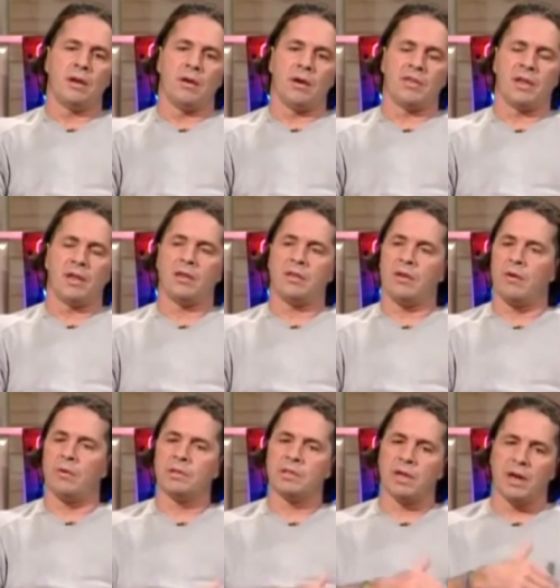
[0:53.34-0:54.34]
you know, I think you
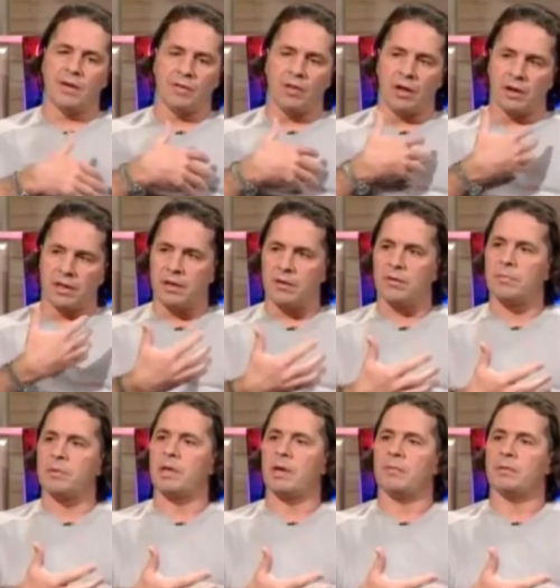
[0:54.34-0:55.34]
always got to have a lot of ego
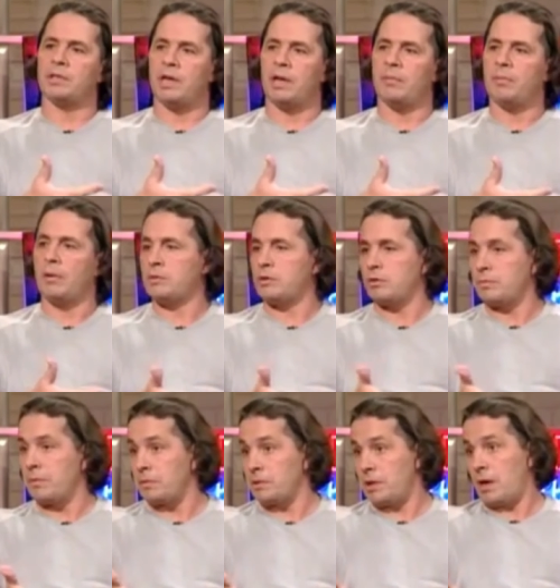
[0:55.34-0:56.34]
to become a champion. I'm sure
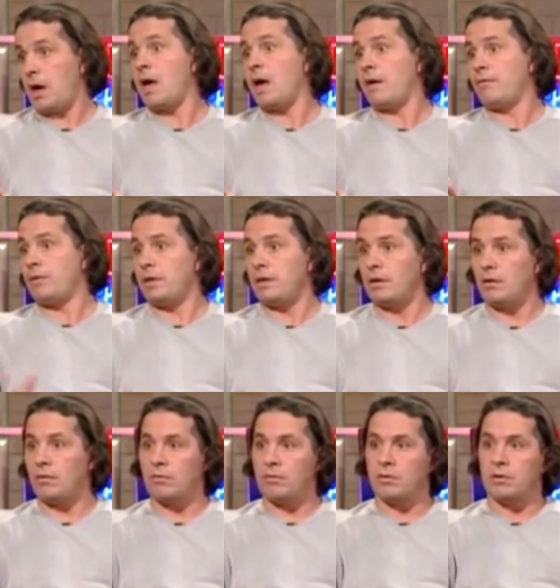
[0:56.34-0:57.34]
people say, I have an
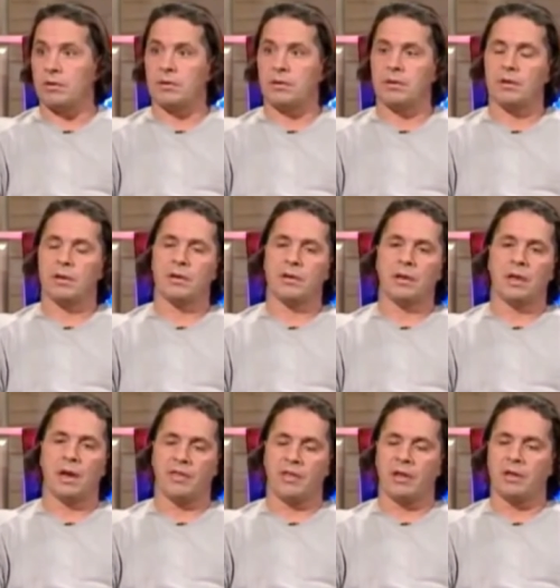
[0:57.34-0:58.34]
ego. And uh,
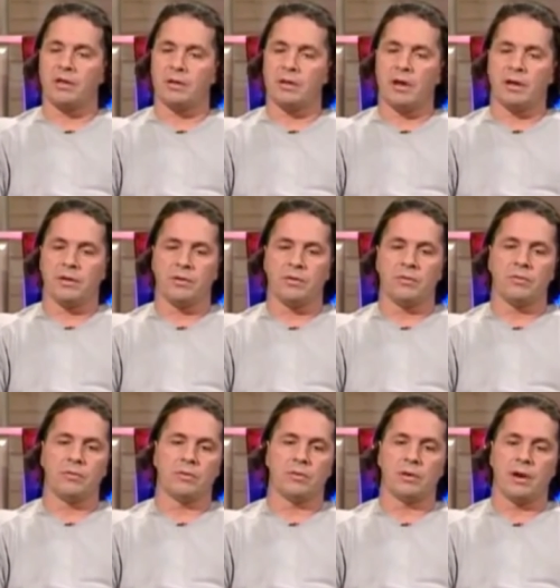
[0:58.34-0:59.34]
and I think you, I do,
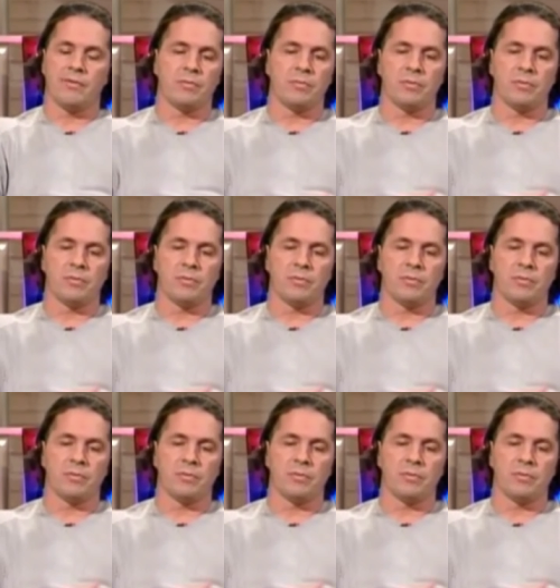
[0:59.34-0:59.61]
or